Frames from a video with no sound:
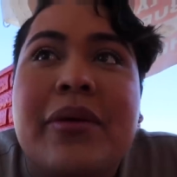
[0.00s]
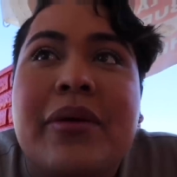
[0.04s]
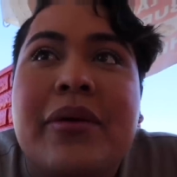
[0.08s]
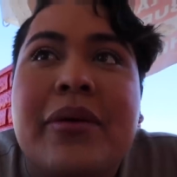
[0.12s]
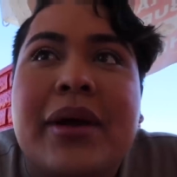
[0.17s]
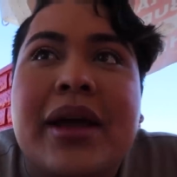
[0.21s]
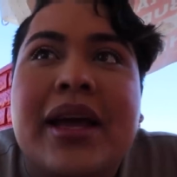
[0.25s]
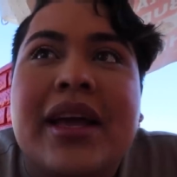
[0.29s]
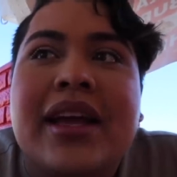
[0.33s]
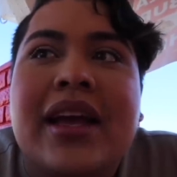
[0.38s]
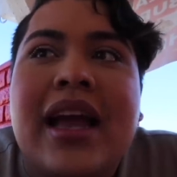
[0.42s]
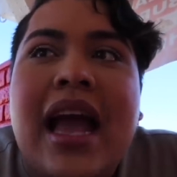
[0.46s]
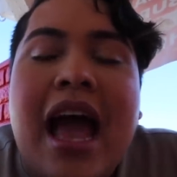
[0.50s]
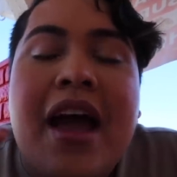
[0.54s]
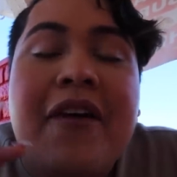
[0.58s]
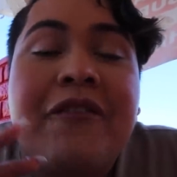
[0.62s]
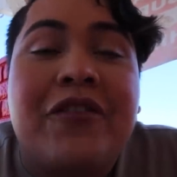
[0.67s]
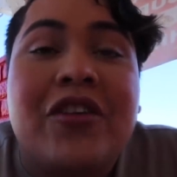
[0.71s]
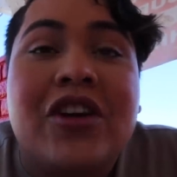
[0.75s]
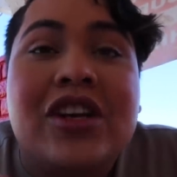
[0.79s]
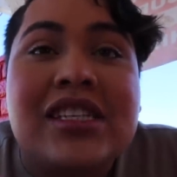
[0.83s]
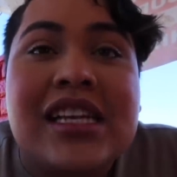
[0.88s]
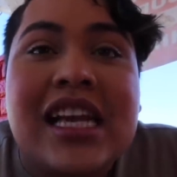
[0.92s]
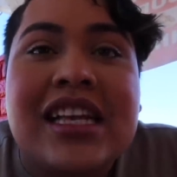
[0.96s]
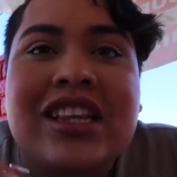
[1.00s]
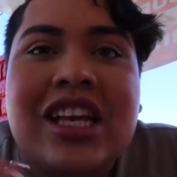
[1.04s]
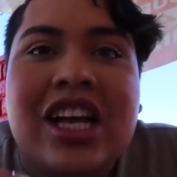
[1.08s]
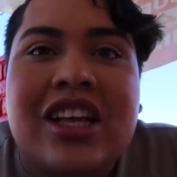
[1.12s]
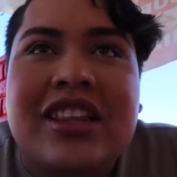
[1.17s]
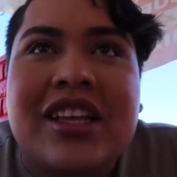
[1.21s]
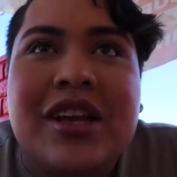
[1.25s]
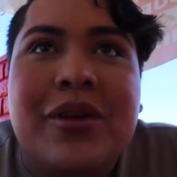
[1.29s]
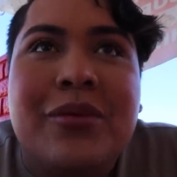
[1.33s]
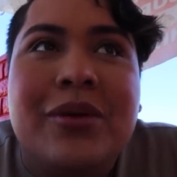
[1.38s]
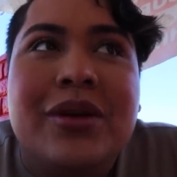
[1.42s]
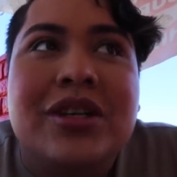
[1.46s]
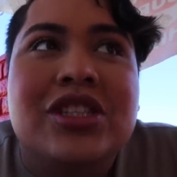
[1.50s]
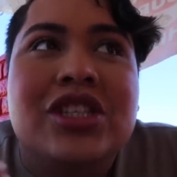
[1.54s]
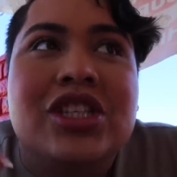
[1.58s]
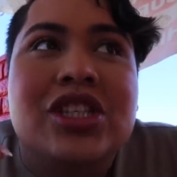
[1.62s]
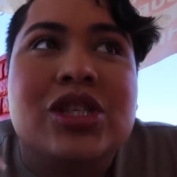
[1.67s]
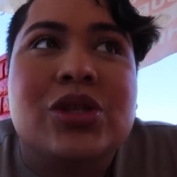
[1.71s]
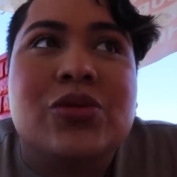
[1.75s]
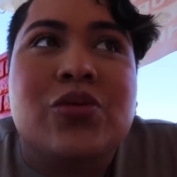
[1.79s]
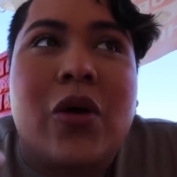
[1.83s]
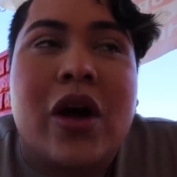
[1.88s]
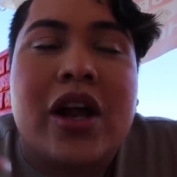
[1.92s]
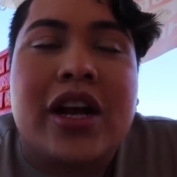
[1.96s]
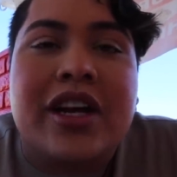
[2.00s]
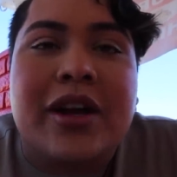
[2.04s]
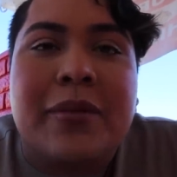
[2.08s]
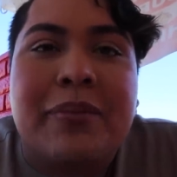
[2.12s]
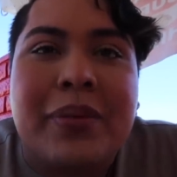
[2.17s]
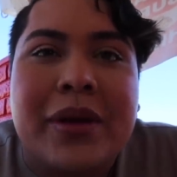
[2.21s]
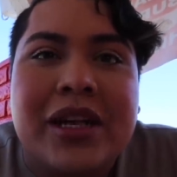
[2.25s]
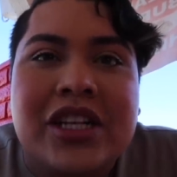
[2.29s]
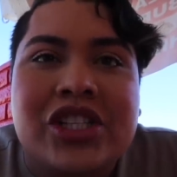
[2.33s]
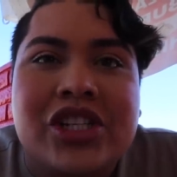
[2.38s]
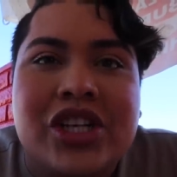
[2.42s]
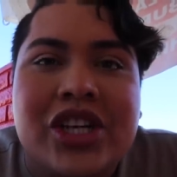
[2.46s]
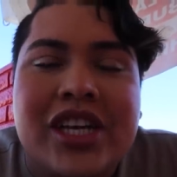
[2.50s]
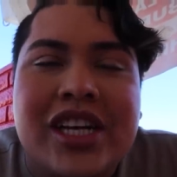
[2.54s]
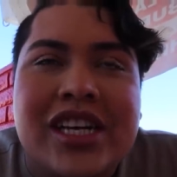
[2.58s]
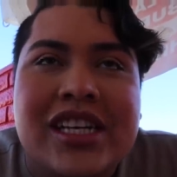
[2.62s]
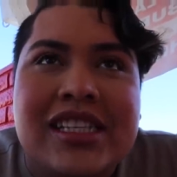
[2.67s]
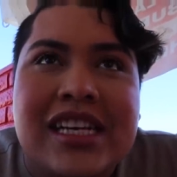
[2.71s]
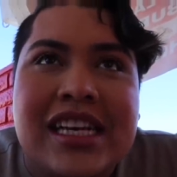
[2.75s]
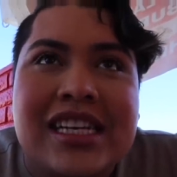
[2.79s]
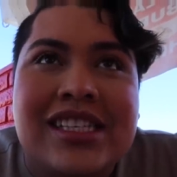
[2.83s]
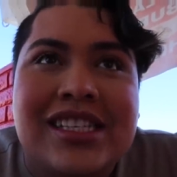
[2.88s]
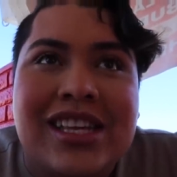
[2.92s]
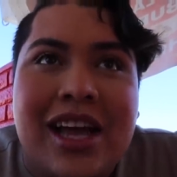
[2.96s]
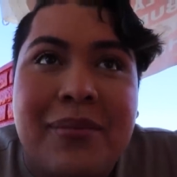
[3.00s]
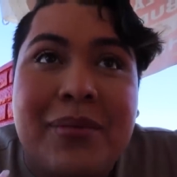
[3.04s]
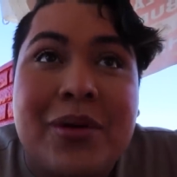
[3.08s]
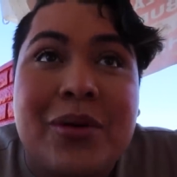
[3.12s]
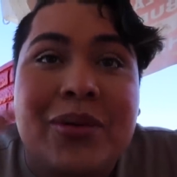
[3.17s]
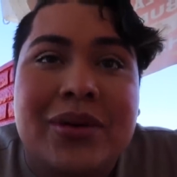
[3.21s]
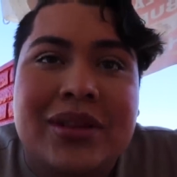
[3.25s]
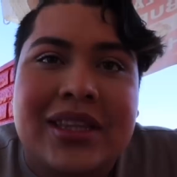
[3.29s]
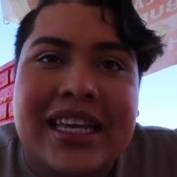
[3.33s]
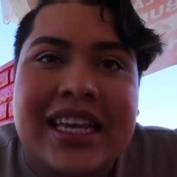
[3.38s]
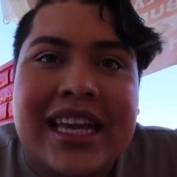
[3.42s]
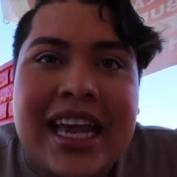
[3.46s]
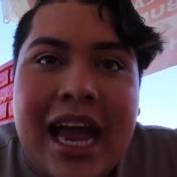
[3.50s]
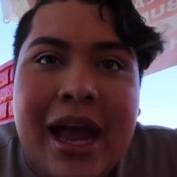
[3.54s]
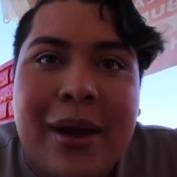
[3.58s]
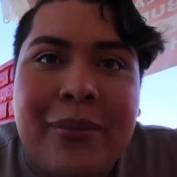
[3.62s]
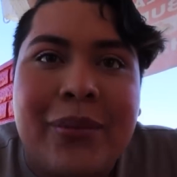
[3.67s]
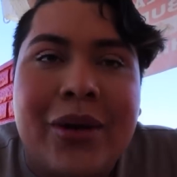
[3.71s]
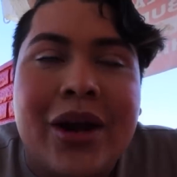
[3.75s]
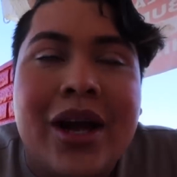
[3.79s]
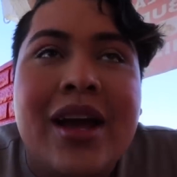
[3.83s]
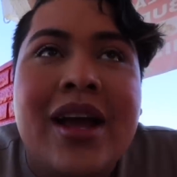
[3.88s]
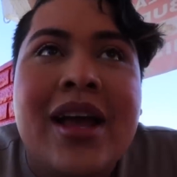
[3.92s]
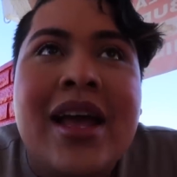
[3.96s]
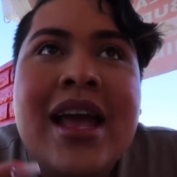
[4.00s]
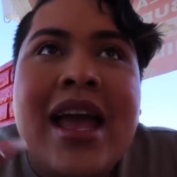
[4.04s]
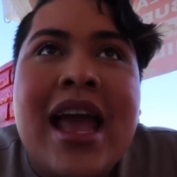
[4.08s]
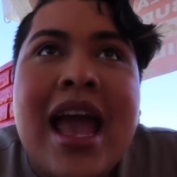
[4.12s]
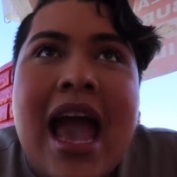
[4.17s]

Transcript: wait wait at first I thought they were just wanted a picture because they saw me with the camera